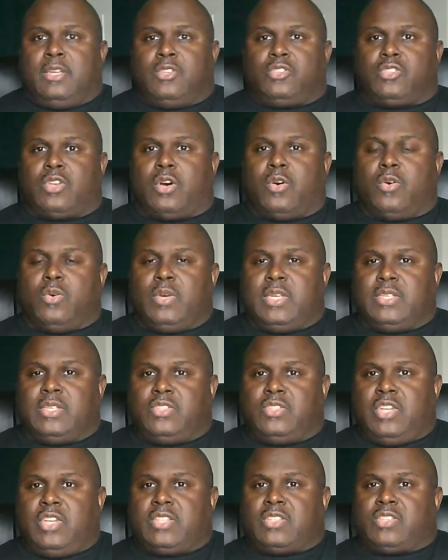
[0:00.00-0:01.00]
So
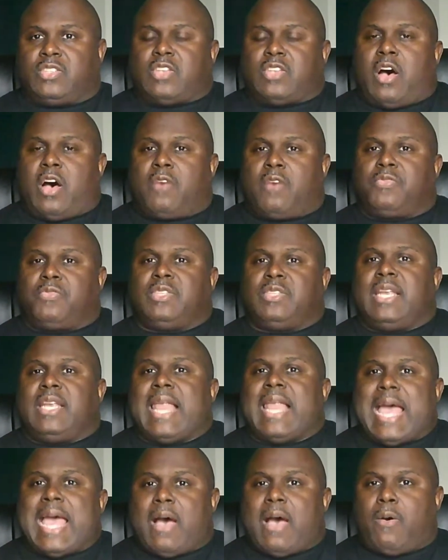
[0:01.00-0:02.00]
it's just soft to
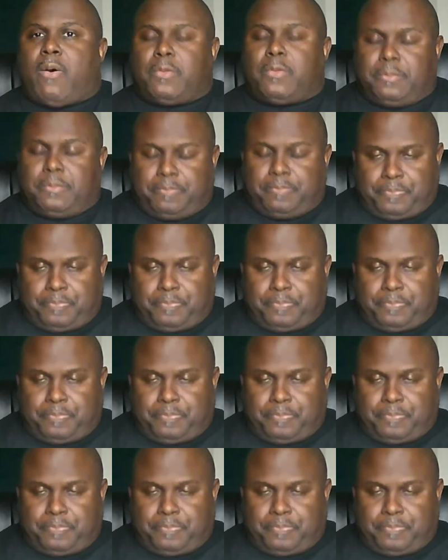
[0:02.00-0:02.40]
loud.